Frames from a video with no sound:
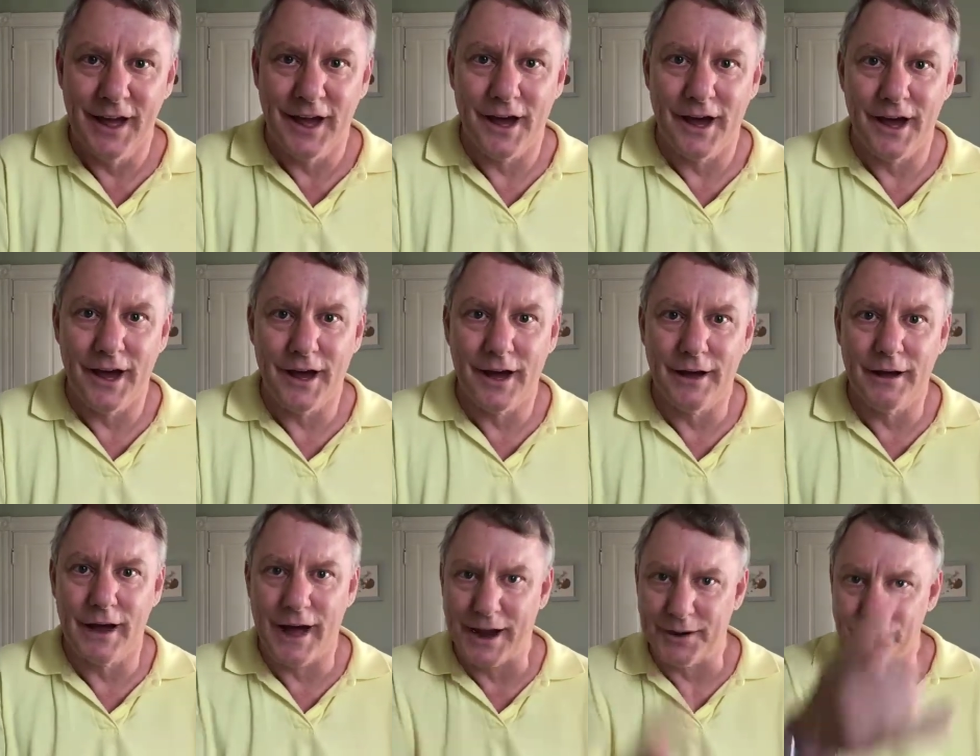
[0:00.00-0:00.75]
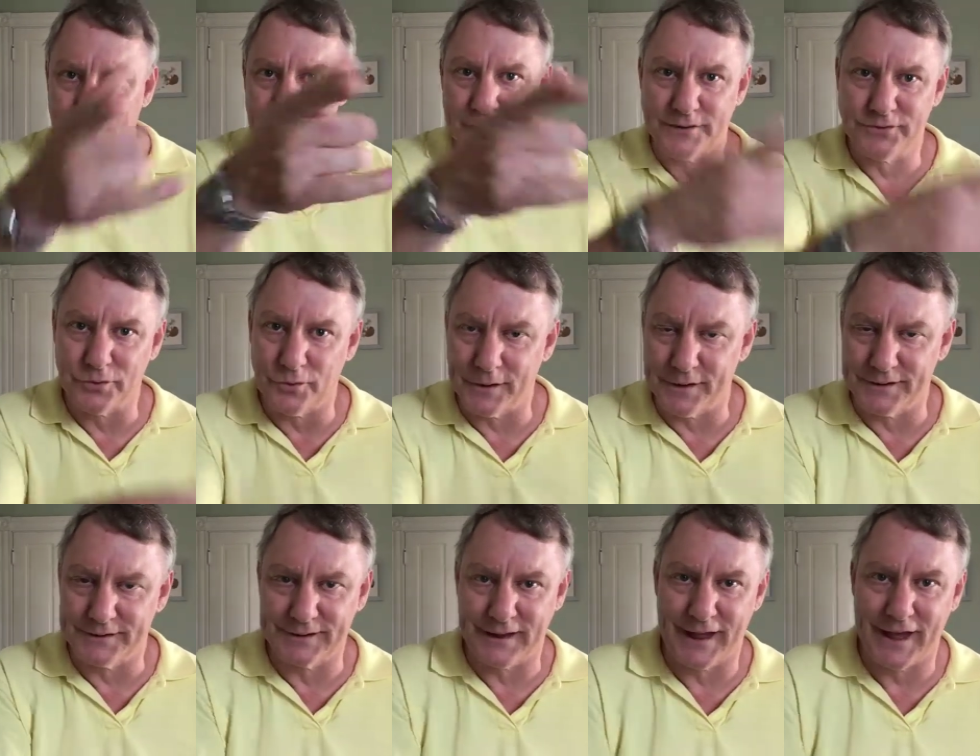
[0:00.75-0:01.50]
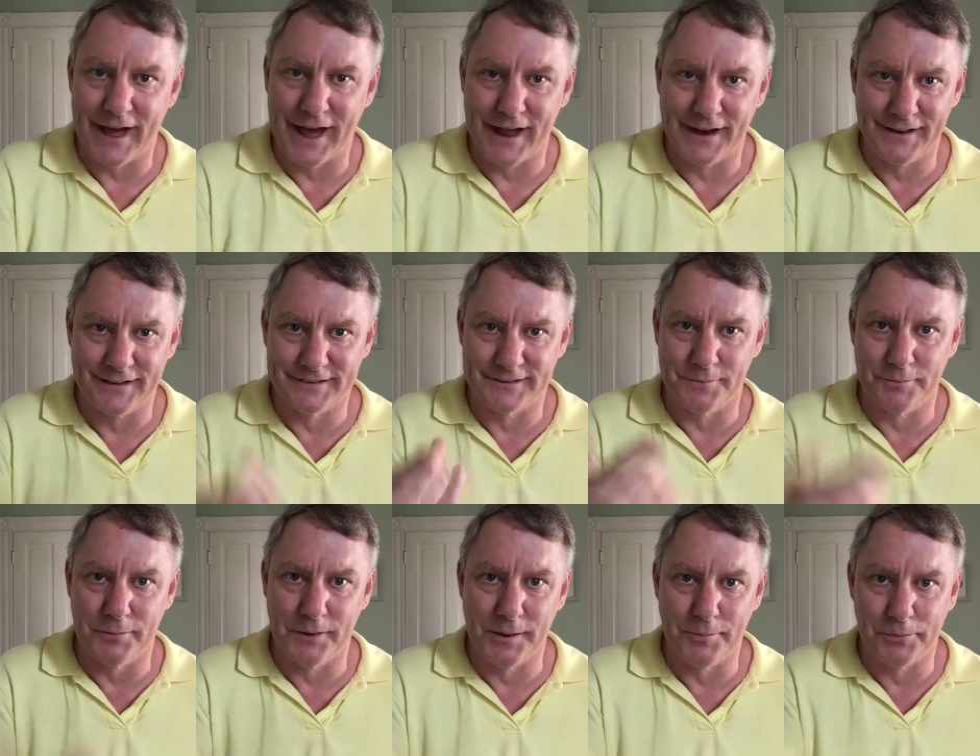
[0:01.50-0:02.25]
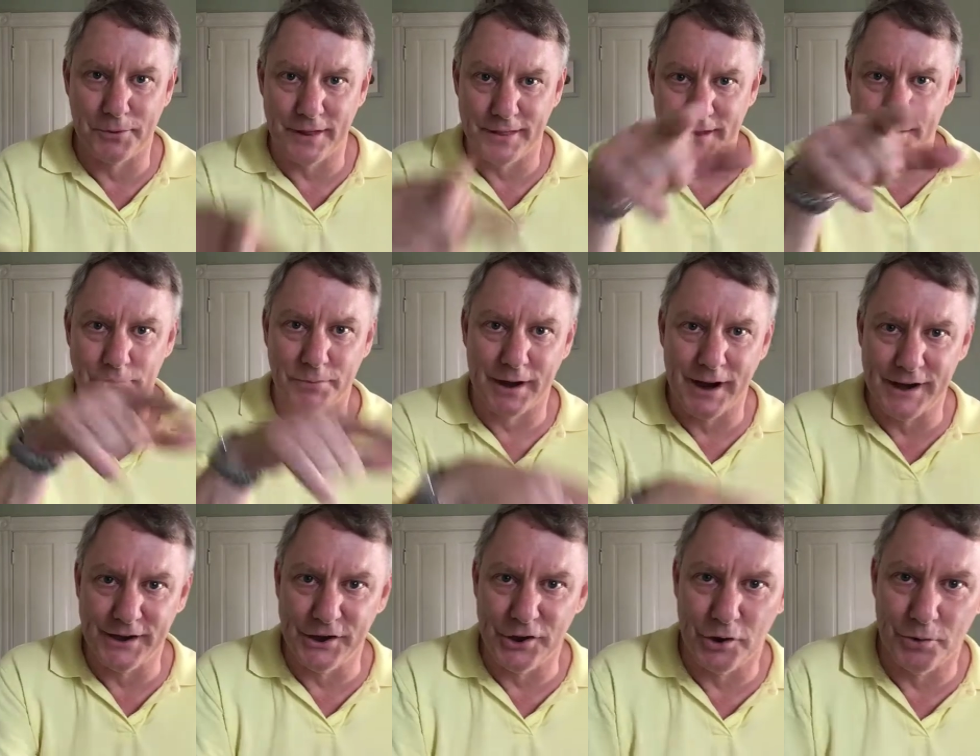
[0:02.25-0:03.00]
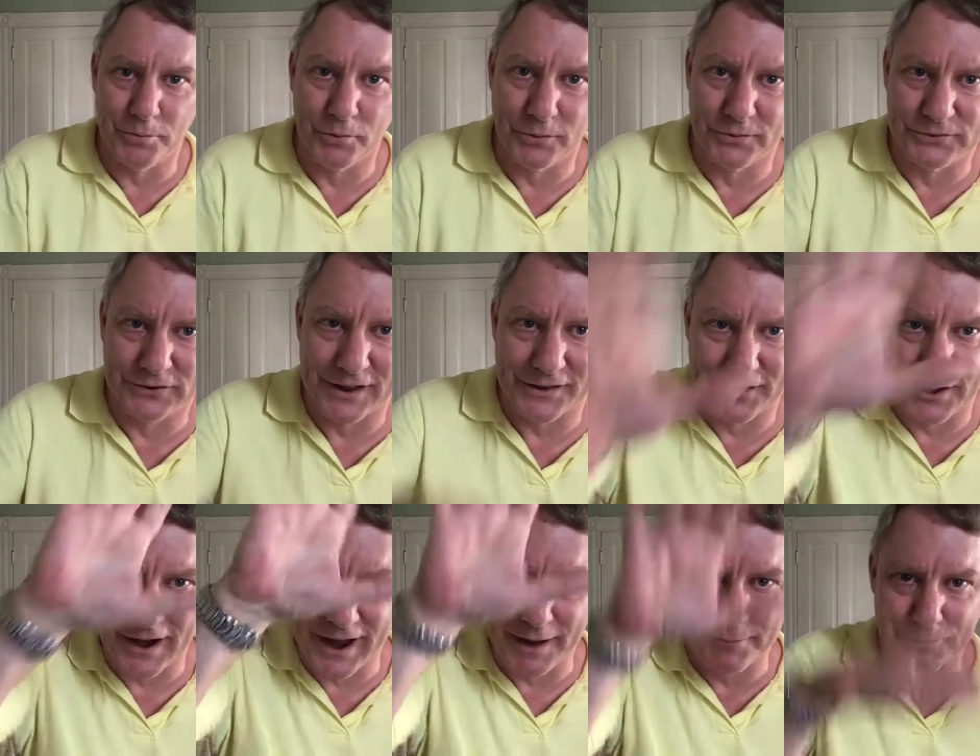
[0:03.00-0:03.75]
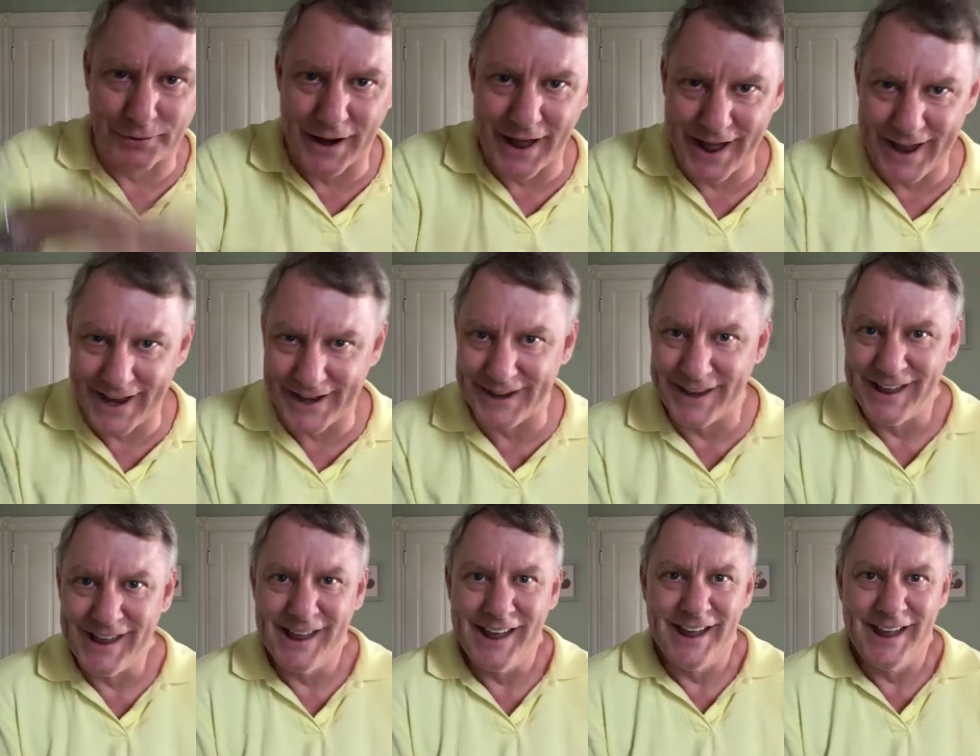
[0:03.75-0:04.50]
Hi, Rich. Want to say hi to some people. I think Brian Newman was on there. Hi, Brian.